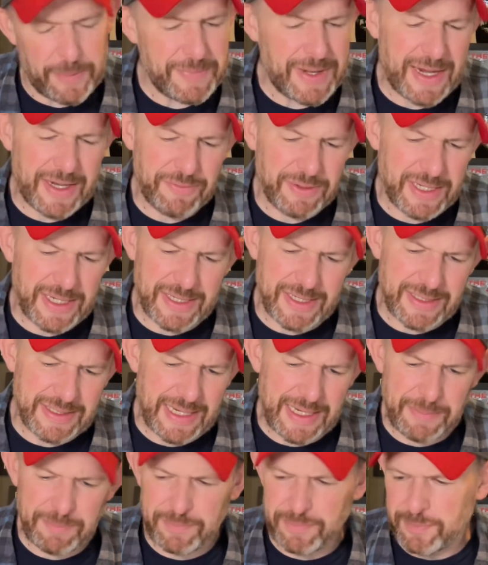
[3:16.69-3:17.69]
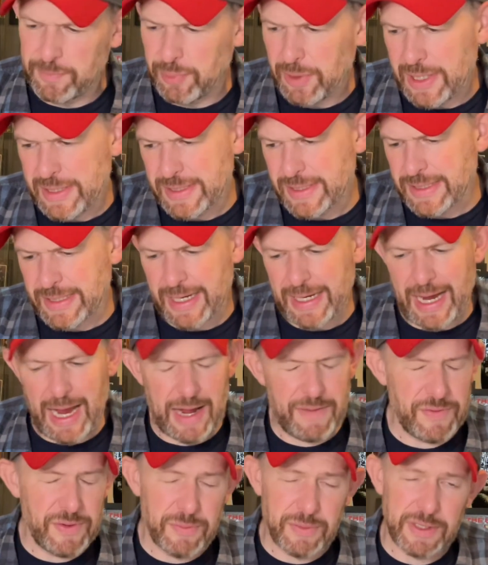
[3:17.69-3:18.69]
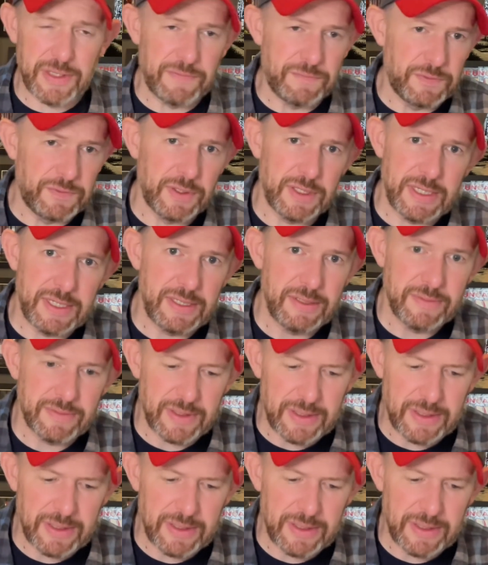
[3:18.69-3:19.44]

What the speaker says: I'm not really gonna name prices. I haven't really fully